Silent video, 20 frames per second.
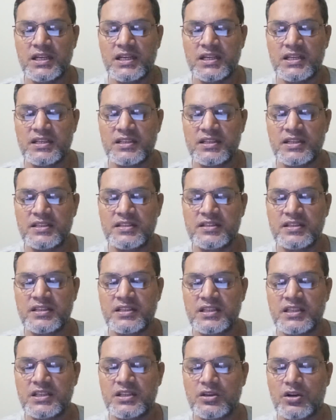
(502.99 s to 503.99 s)

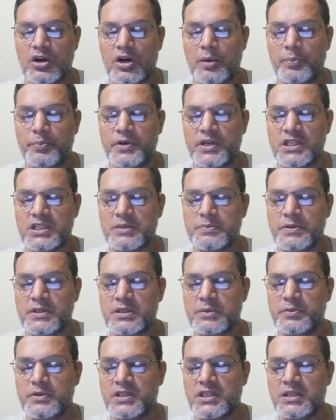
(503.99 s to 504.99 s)
intensity of a
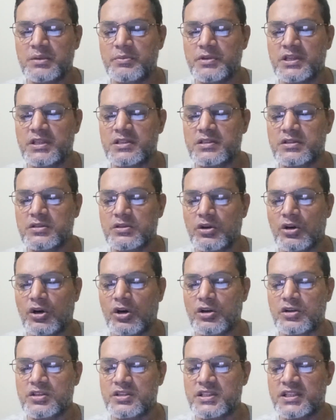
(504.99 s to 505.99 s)
specific image
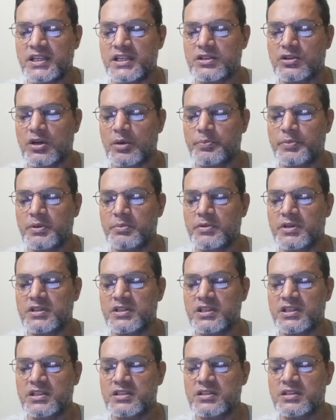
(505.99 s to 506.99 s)
or set of
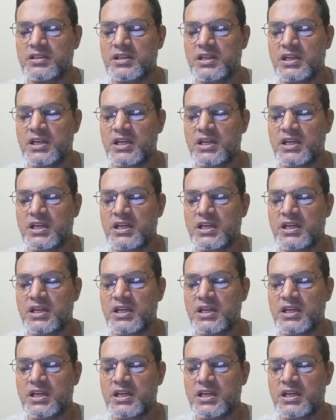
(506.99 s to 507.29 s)
images.